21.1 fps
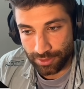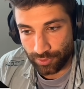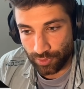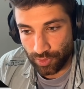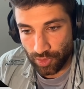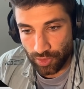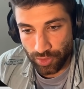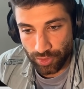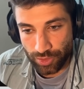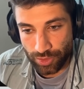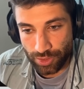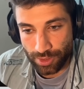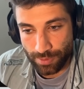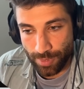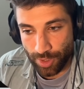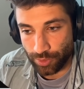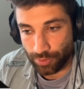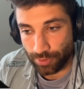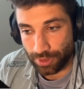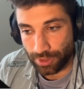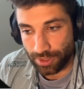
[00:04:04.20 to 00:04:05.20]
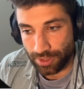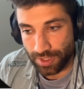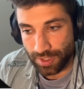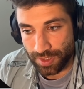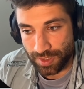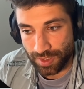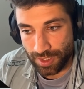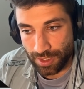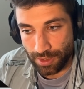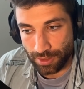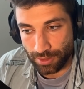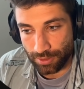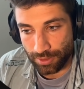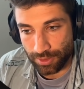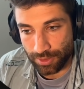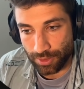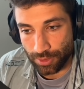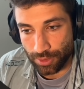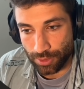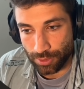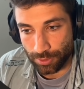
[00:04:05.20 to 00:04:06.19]
if there's too much redundancy, you can
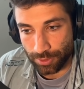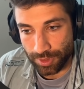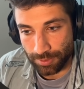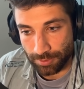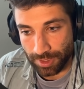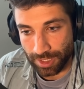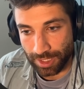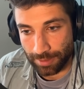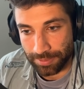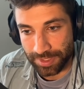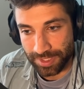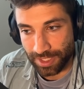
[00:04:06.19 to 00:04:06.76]
also throw some clips